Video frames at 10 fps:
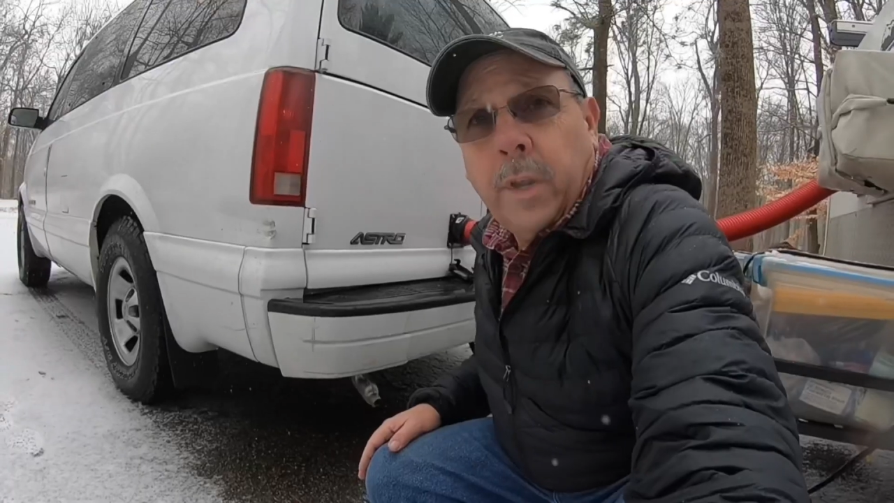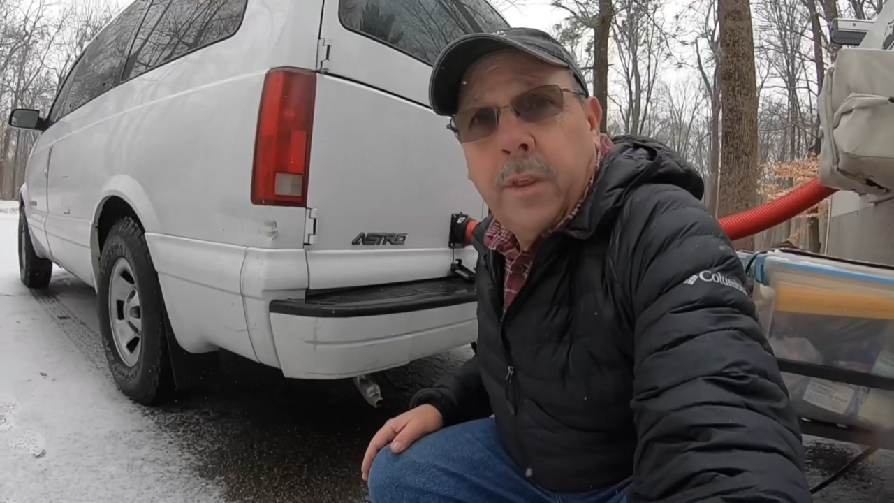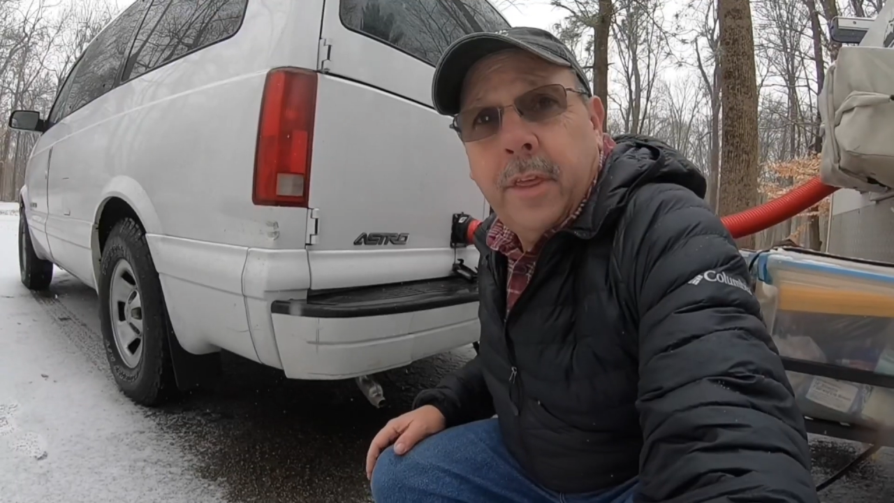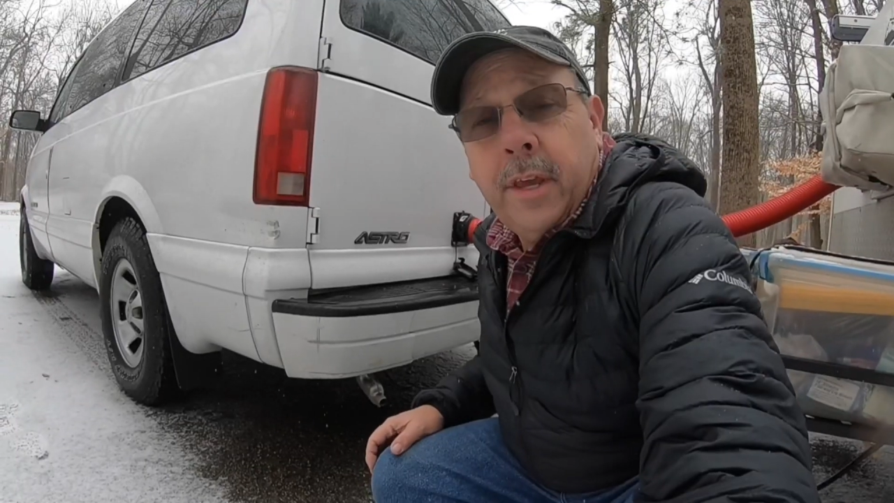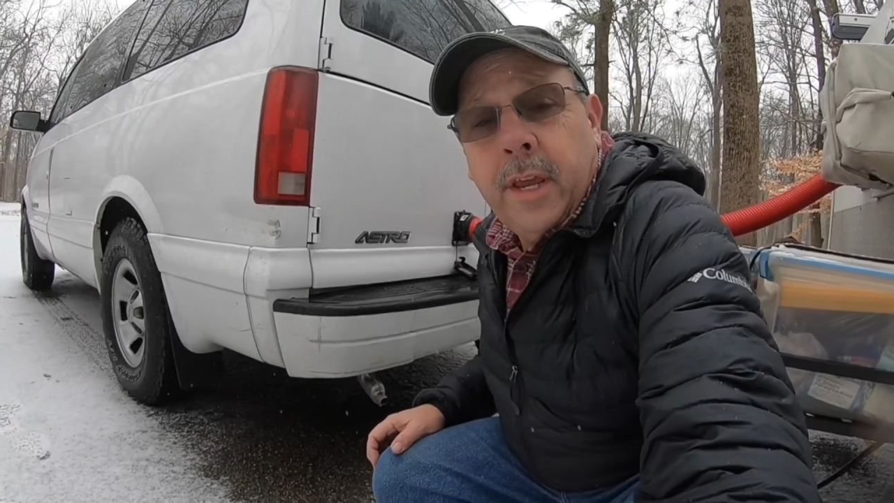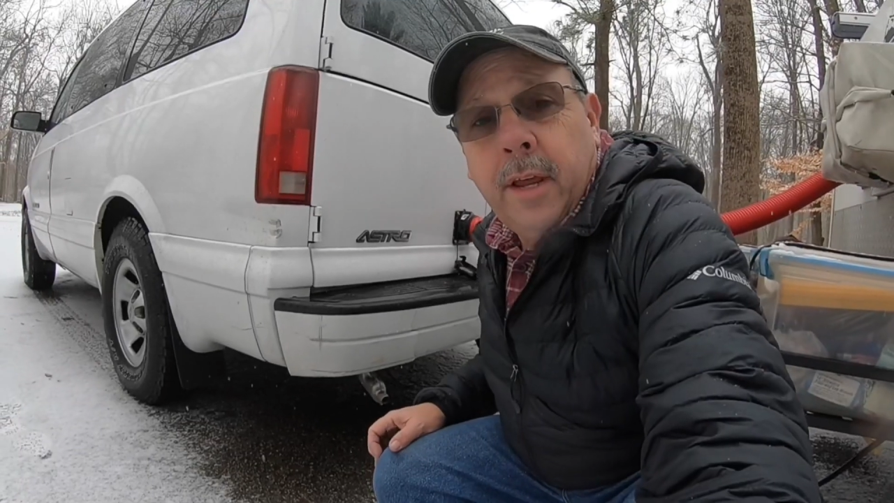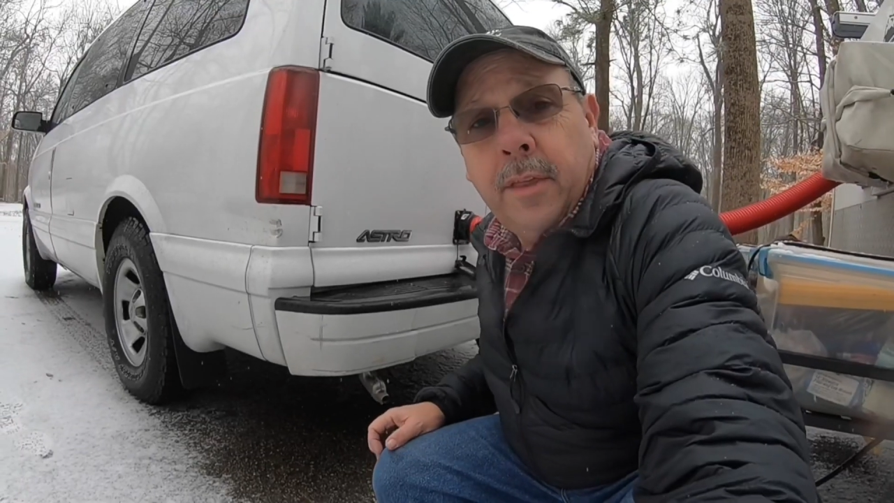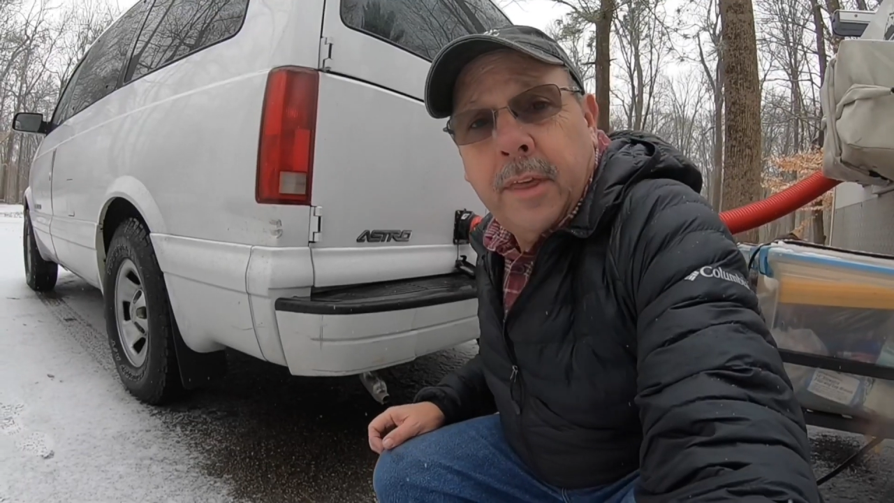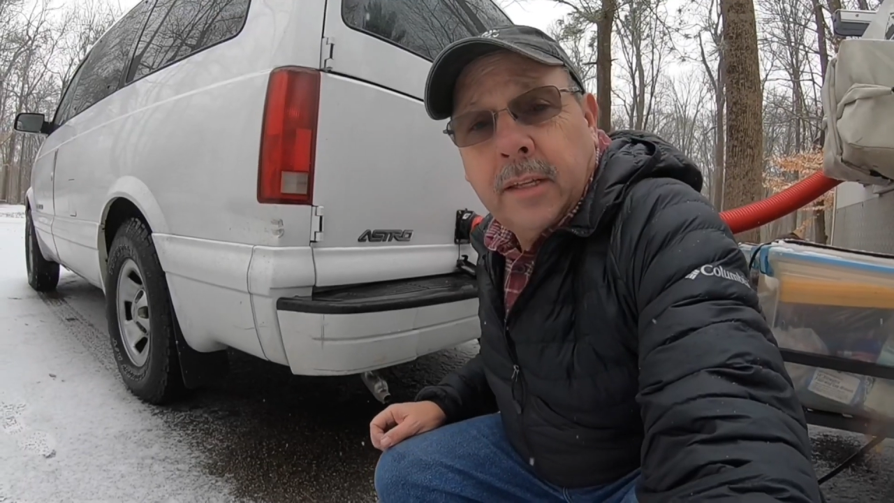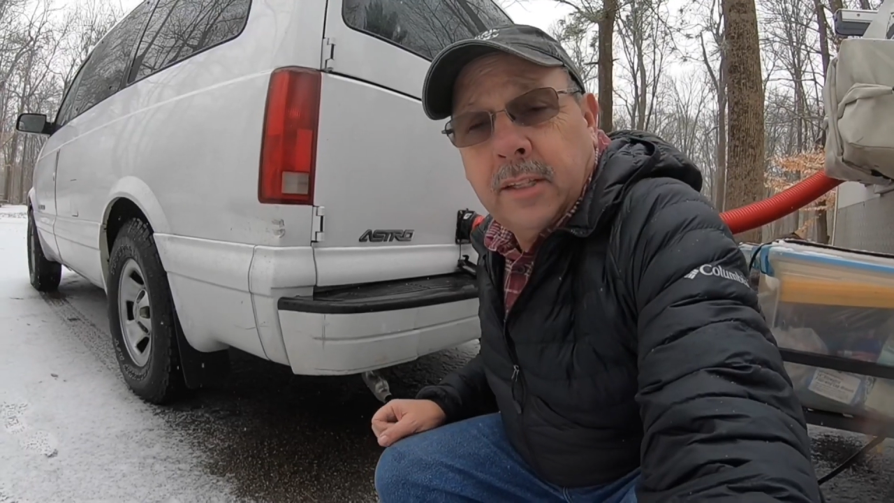of the
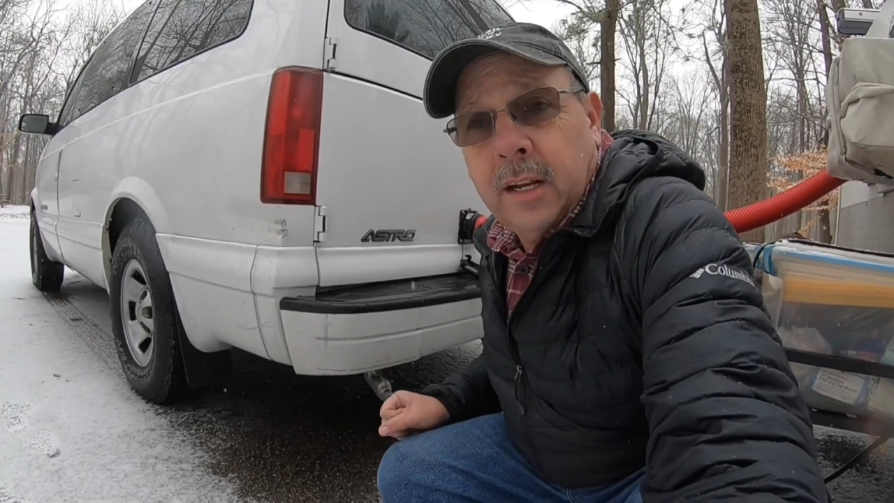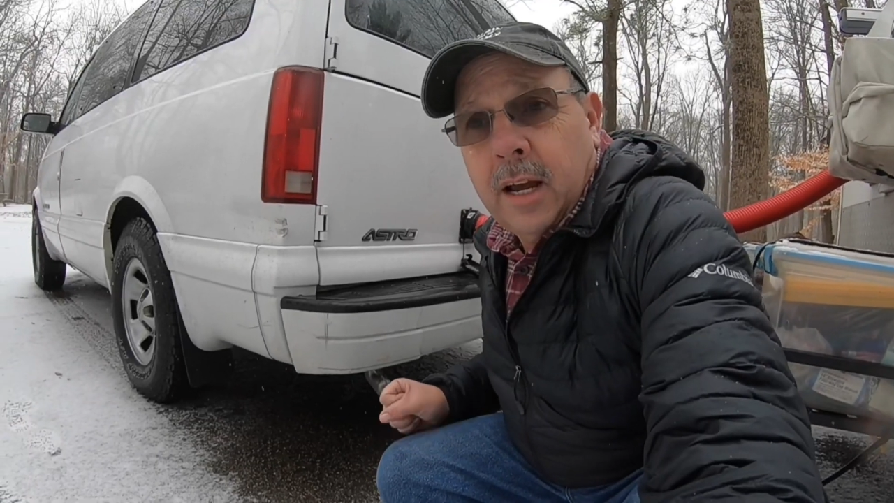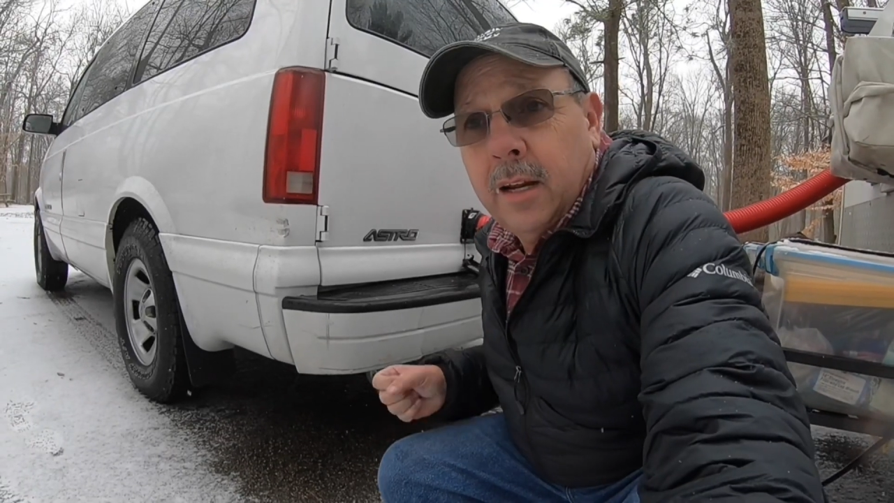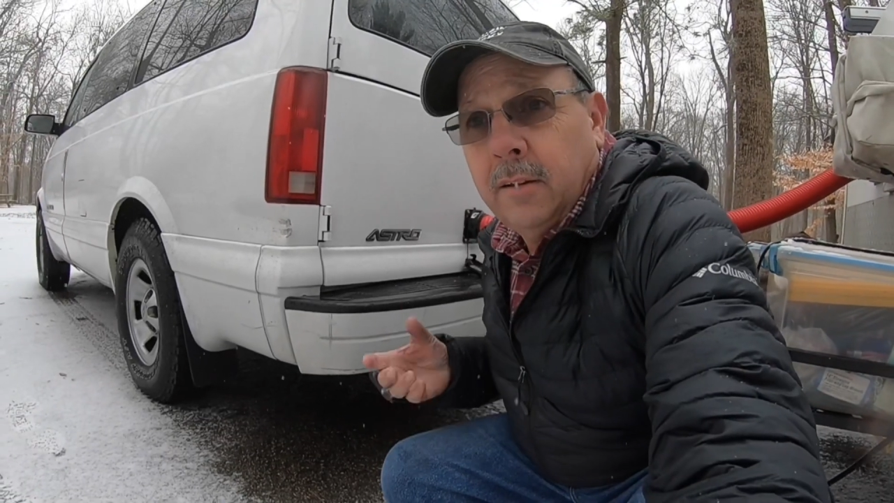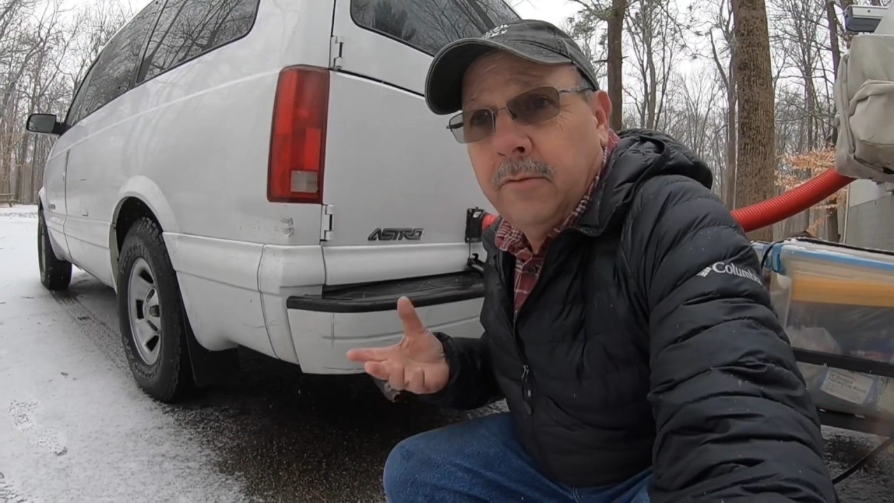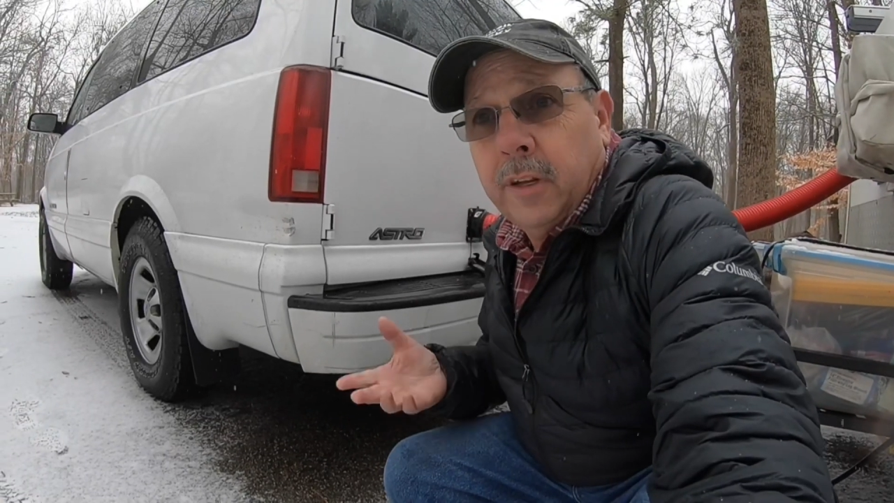things that I